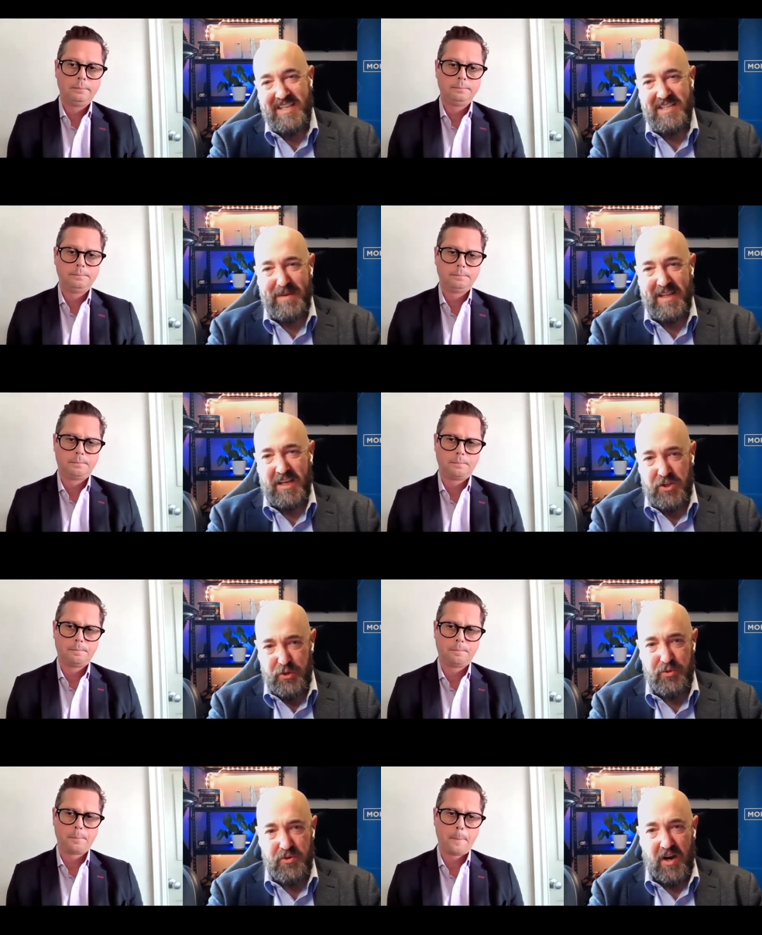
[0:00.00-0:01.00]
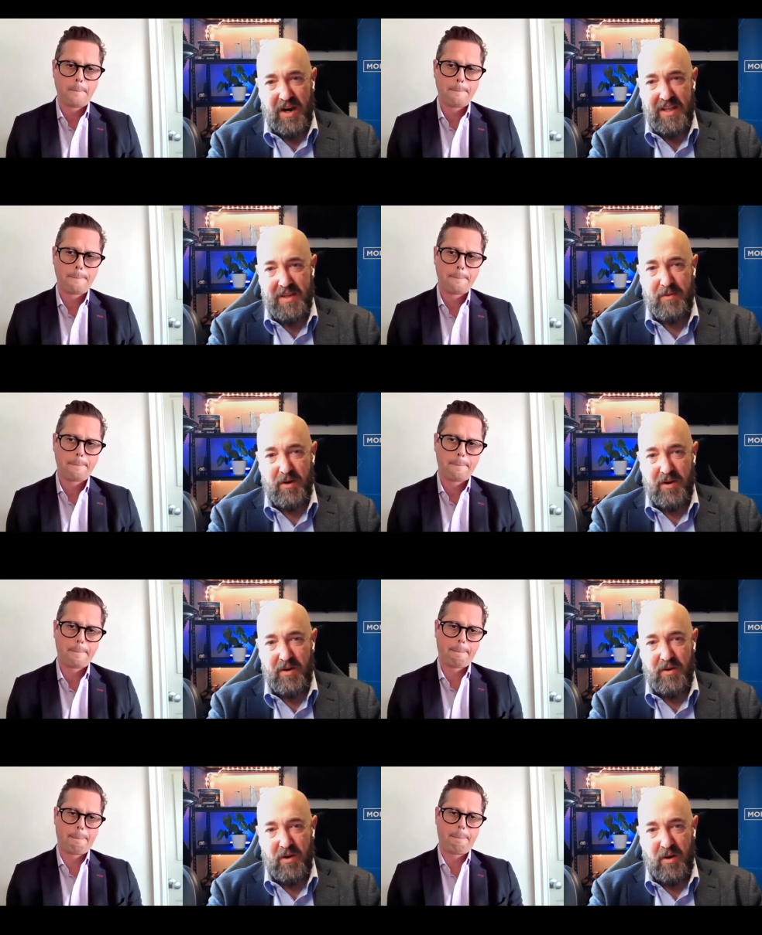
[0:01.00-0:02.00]
Speaker 1: be that you guide them
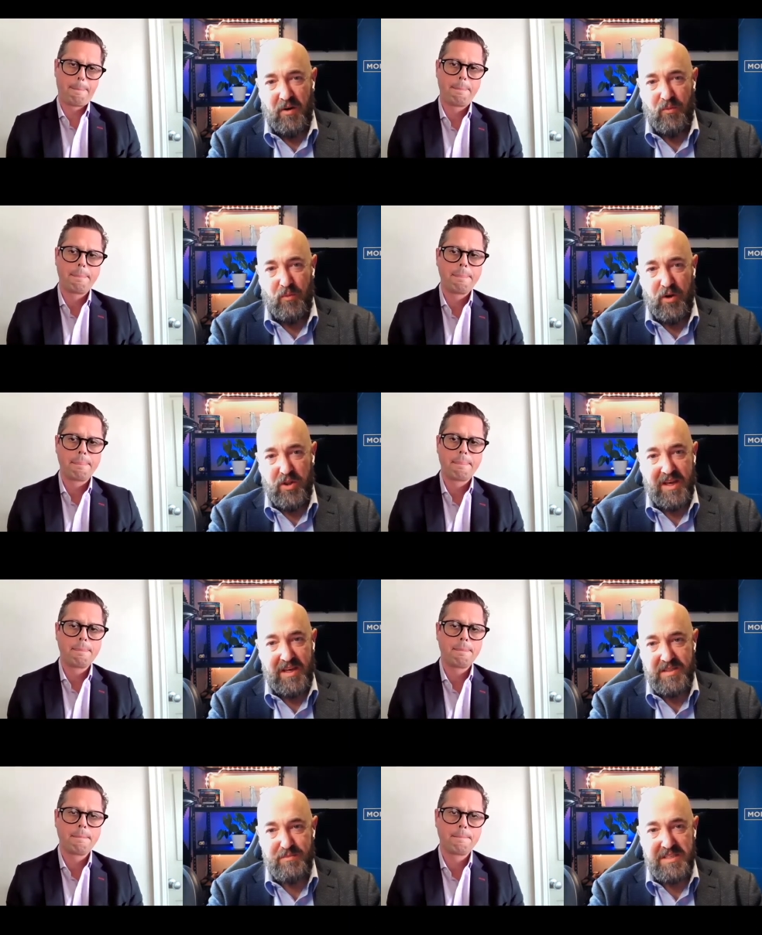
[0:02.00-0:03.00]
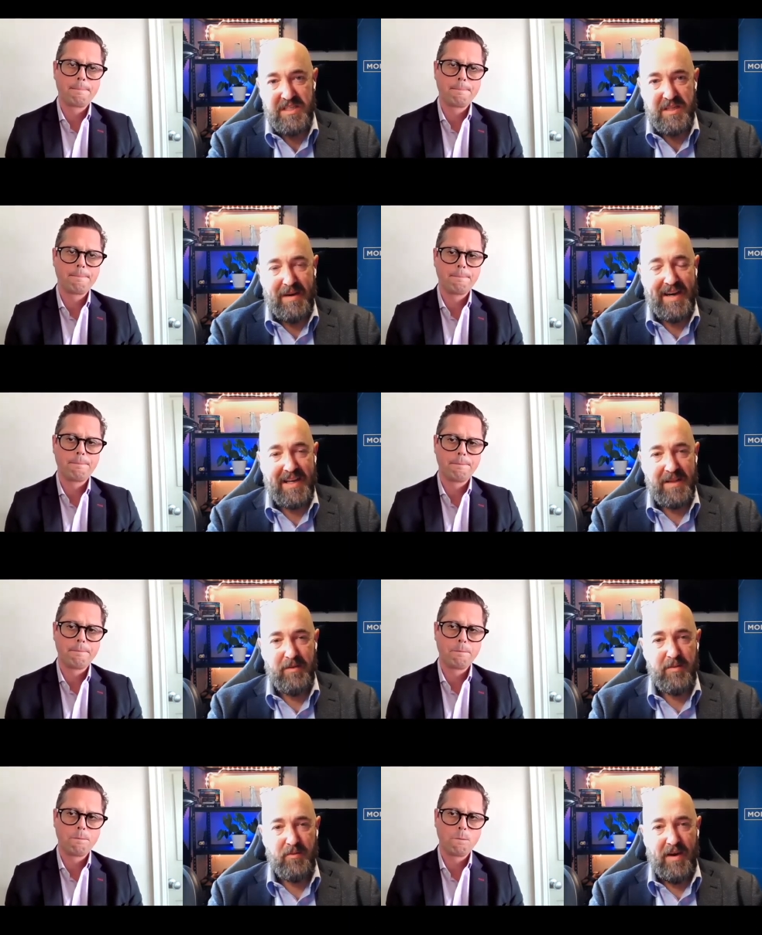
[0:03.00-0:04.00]
on on what you think is best in the market at the
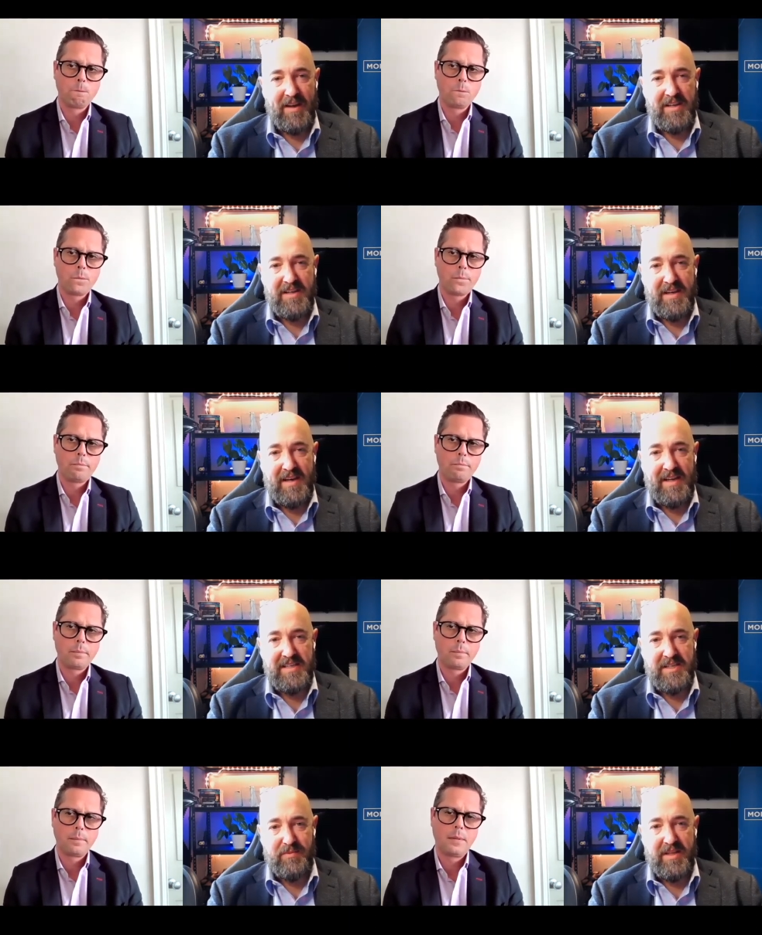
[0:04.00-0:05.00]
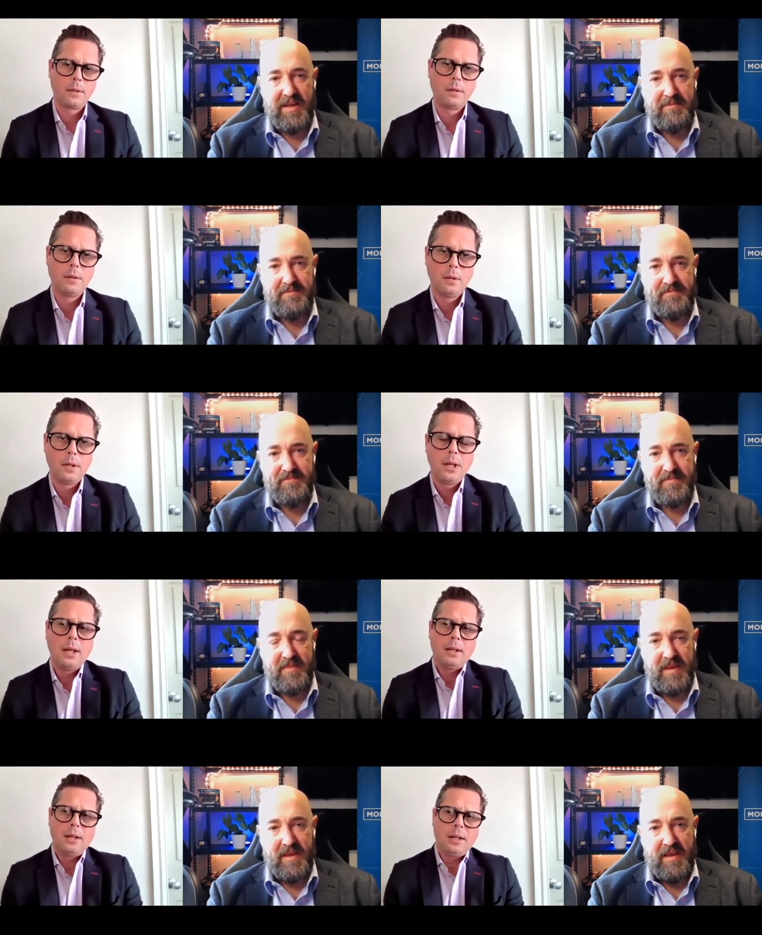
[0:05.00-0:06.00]
moment? How do you how do you sit with that?
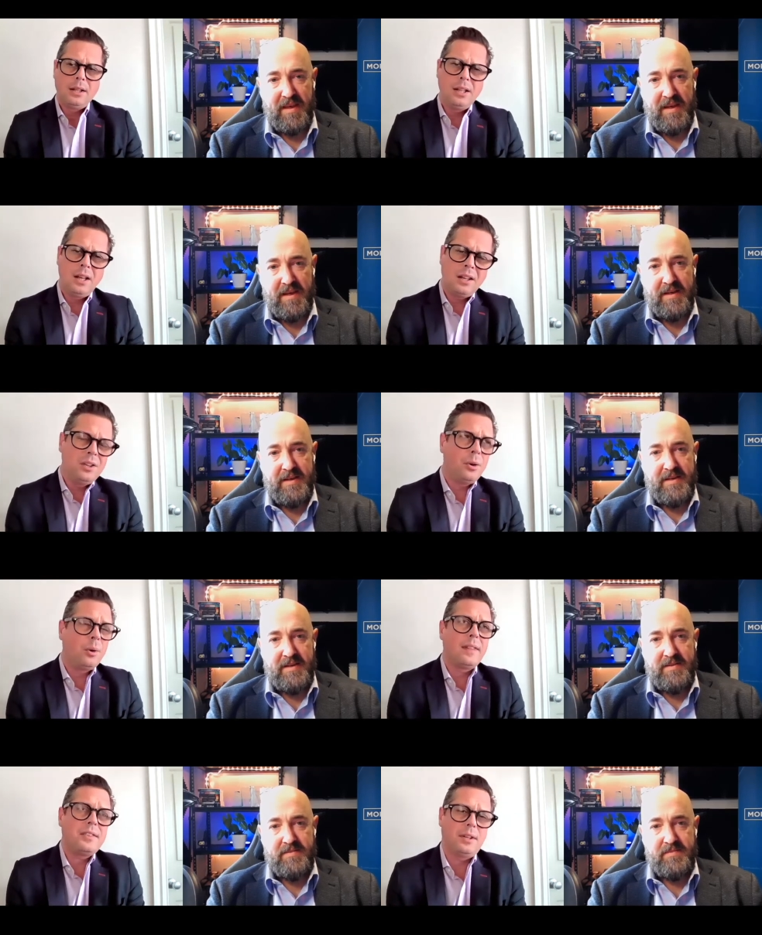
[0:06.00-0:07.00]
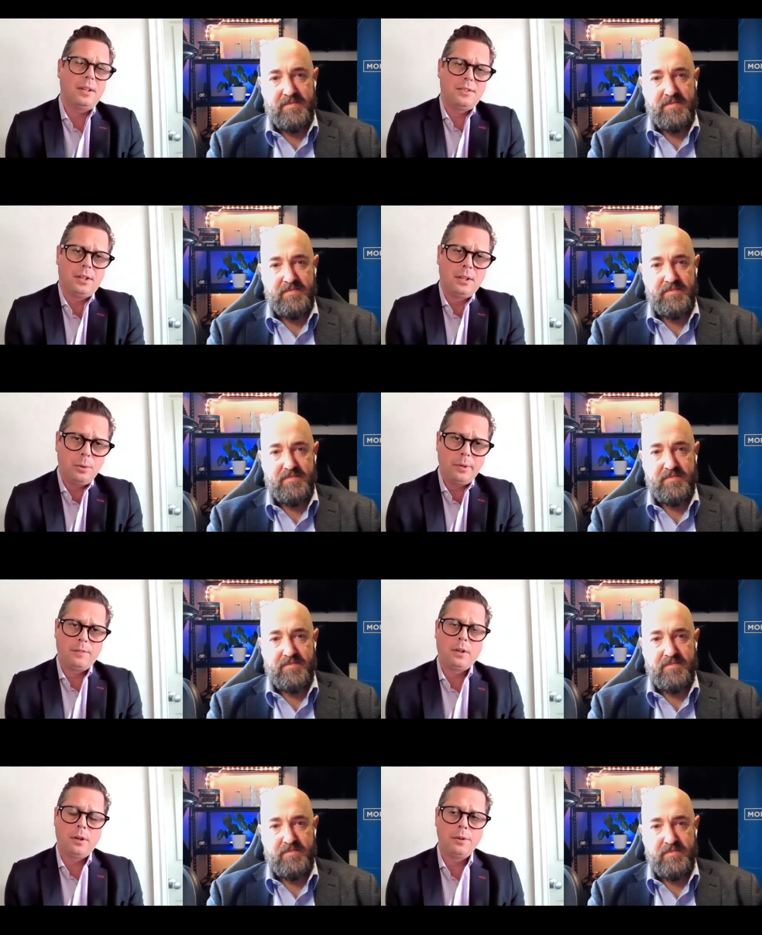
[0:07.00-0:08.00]
Speaker 2: Yeah, you know what? That's it's a little bit of
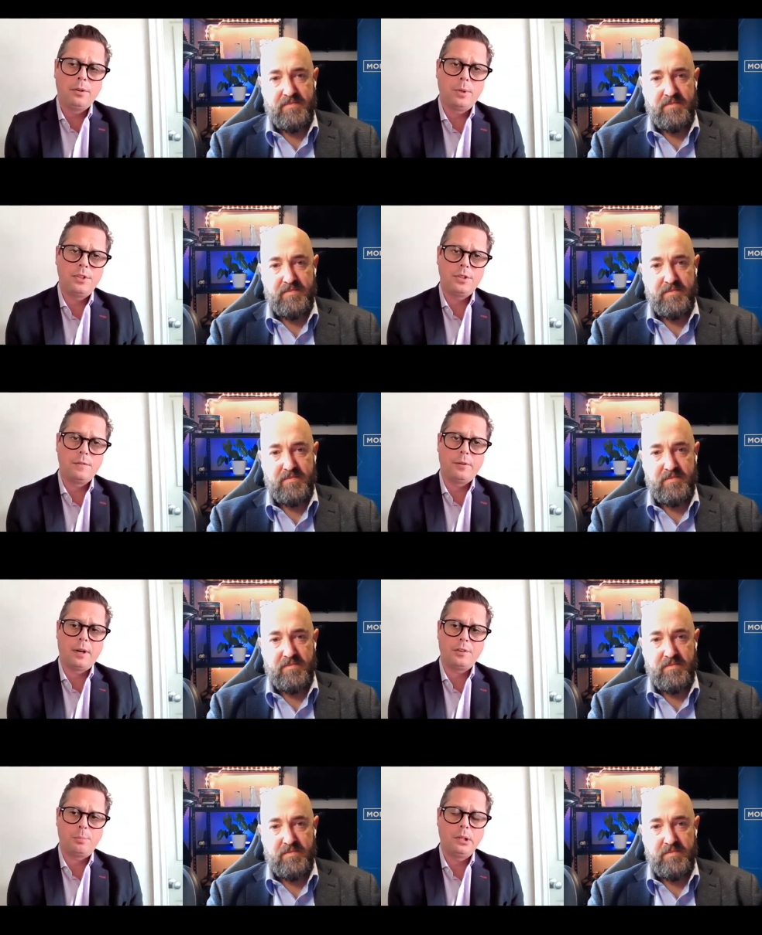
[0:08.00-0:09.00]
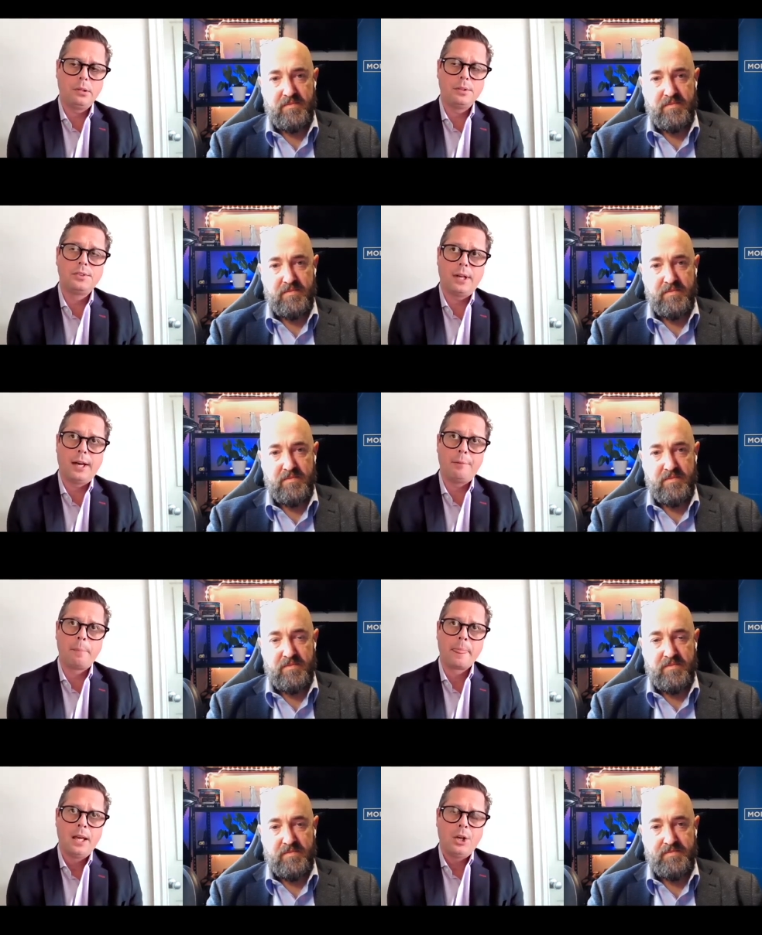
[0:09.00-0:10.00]
a loaded question for us because
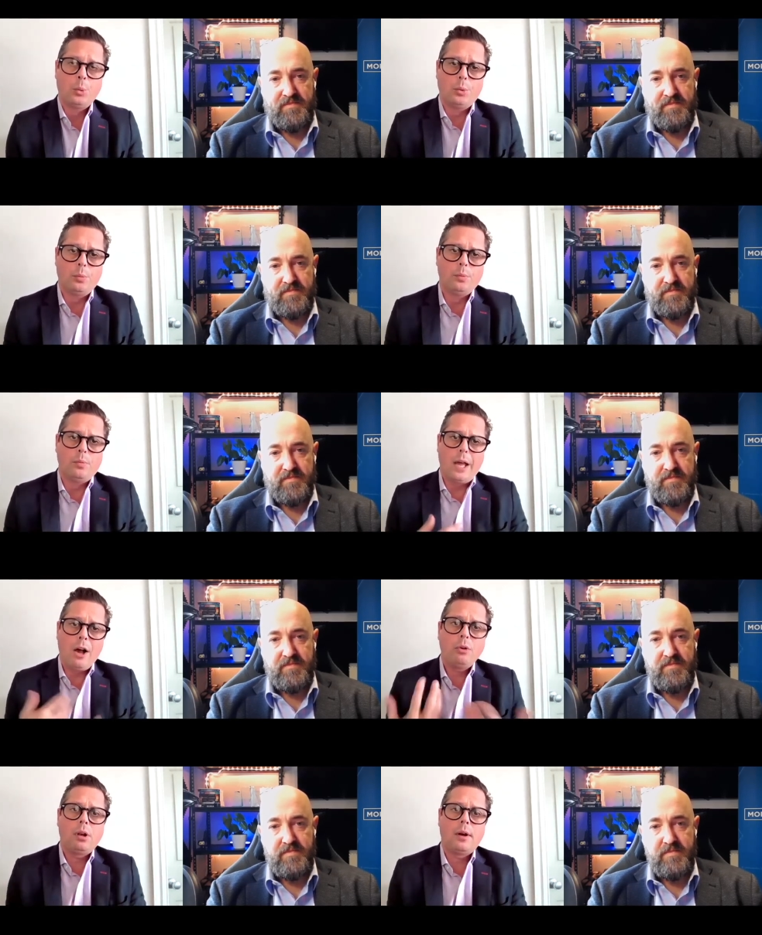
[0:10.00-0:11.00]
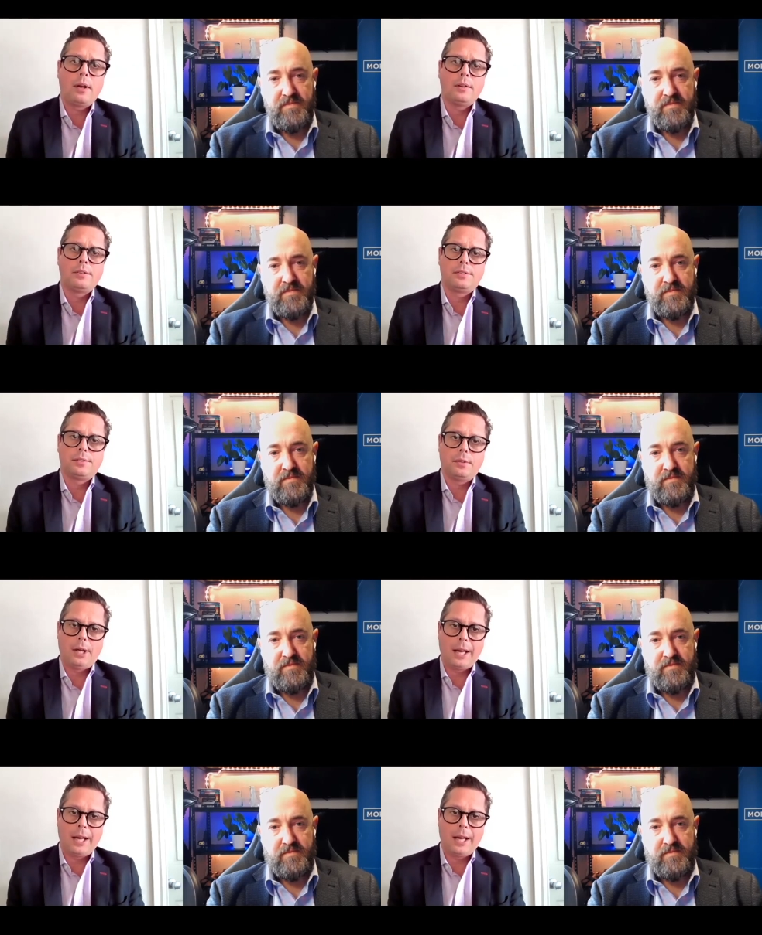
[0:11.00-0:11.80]
um, our clients are